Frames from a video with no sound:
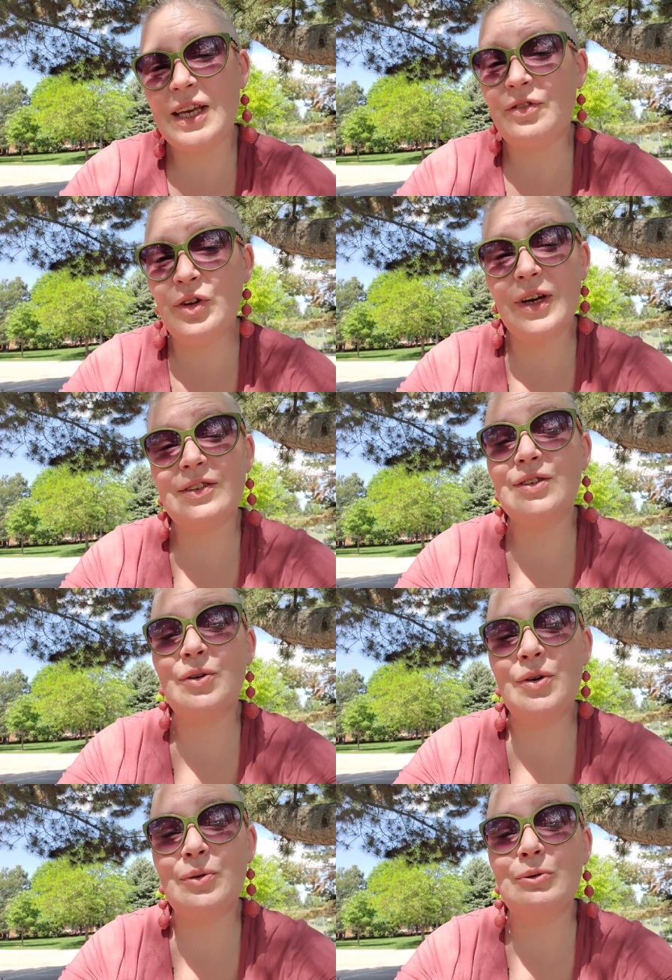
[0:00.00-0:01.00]
If you guys
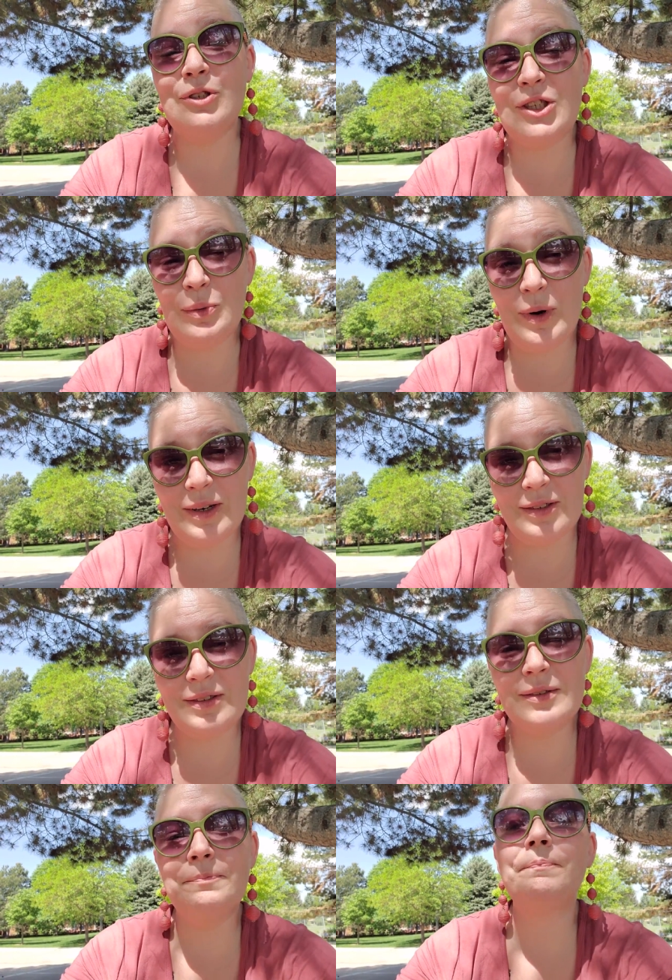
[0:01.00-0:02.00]
don't know who she
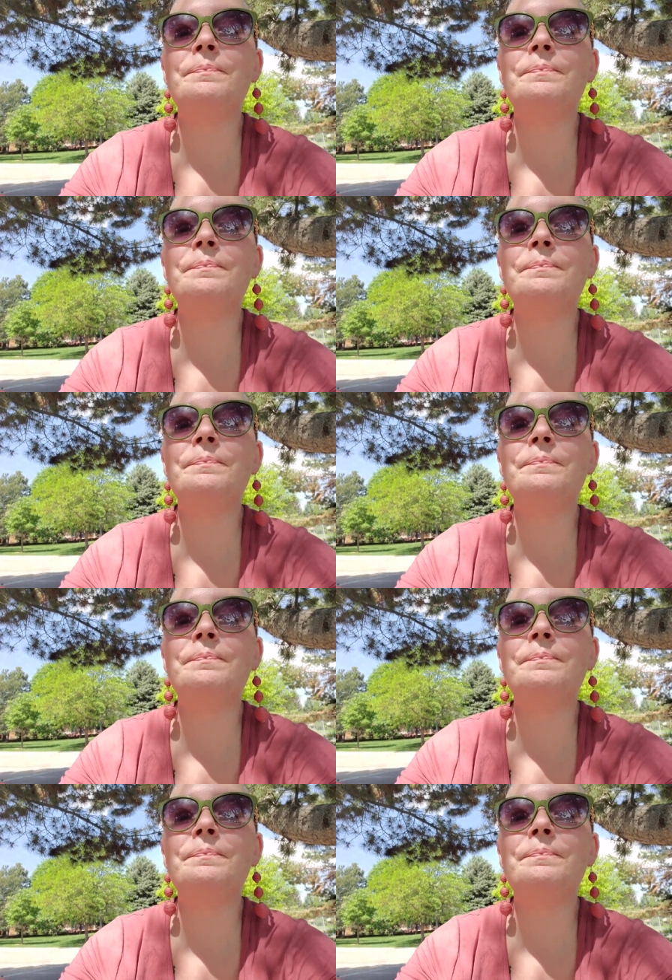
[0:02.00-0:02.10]
was.